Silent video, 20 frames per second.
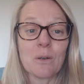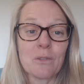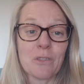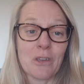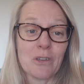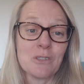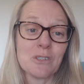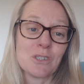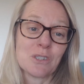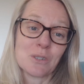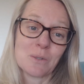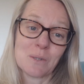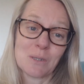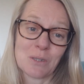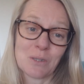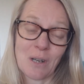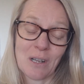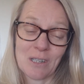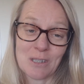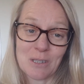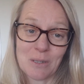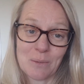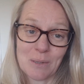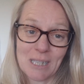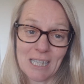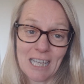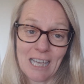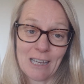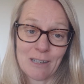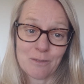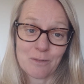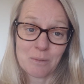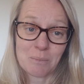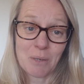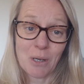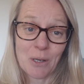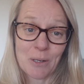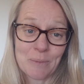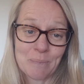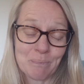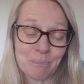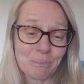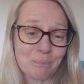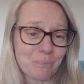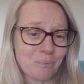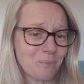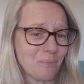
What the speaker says: although Stewie's trying to do what he can from home.